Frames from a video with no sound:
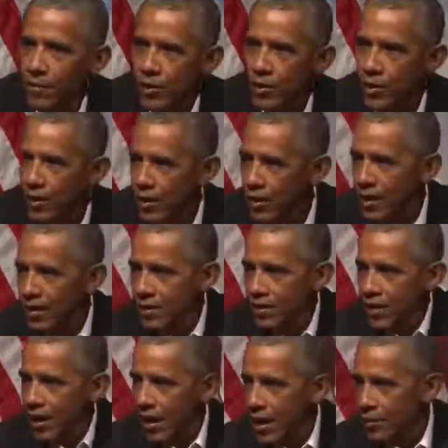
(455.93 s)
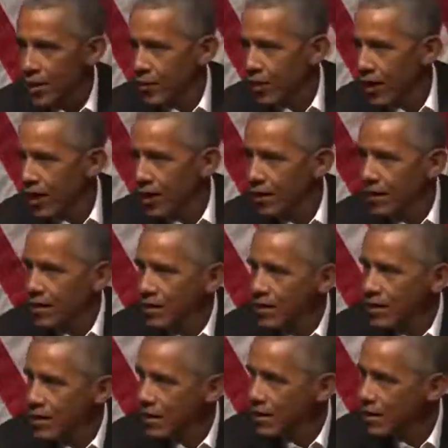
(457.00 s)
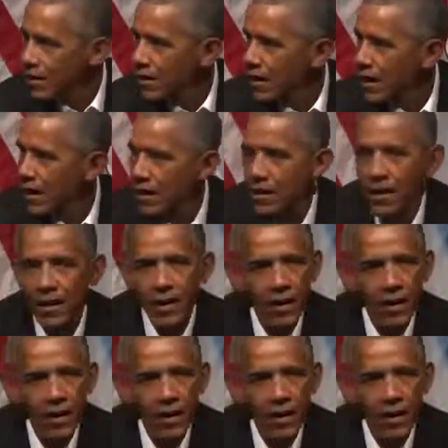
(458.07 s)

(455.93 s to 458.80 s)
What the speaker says: to the neglect of a common reality that